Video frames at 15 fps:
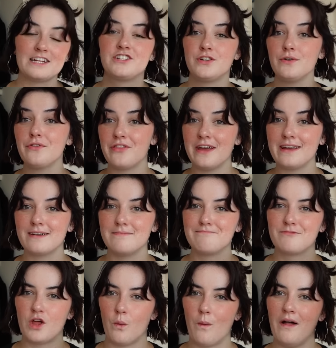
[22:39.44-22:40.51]
I do think
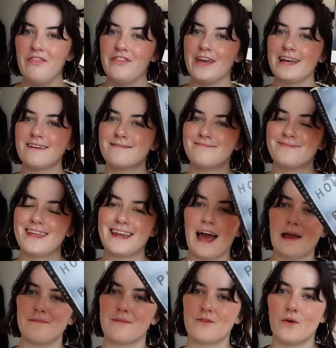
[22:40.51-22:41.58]
the one thing that
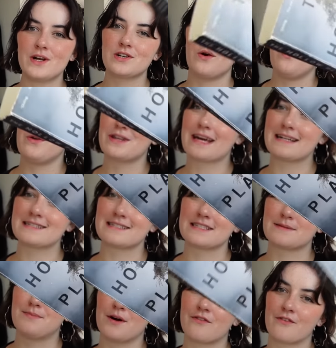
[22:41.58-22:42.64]
I'm going to hold against
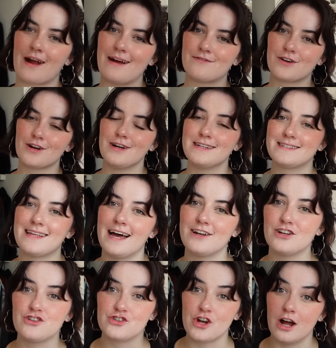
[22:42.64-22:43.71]
this book forever is
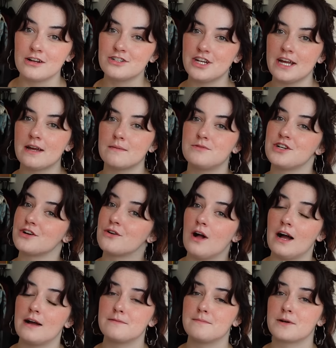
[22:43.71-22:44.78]
that John Jacob
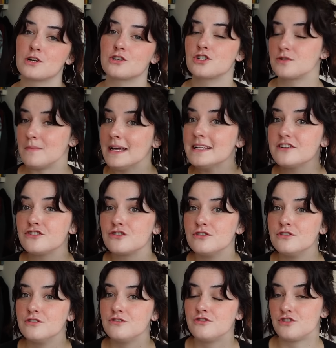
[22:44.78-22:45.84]
Jingleheimer Schmidt,
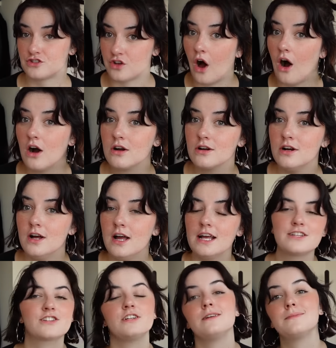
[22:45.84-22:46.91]
the song,
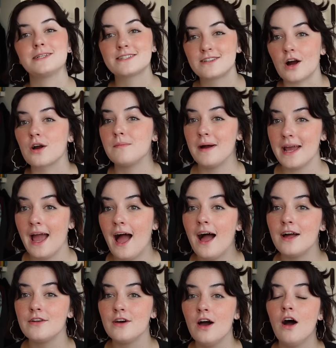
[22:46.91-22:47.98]
is gonna be stuck in my
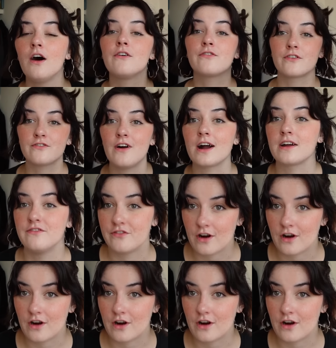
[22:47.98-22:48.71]
head for fucking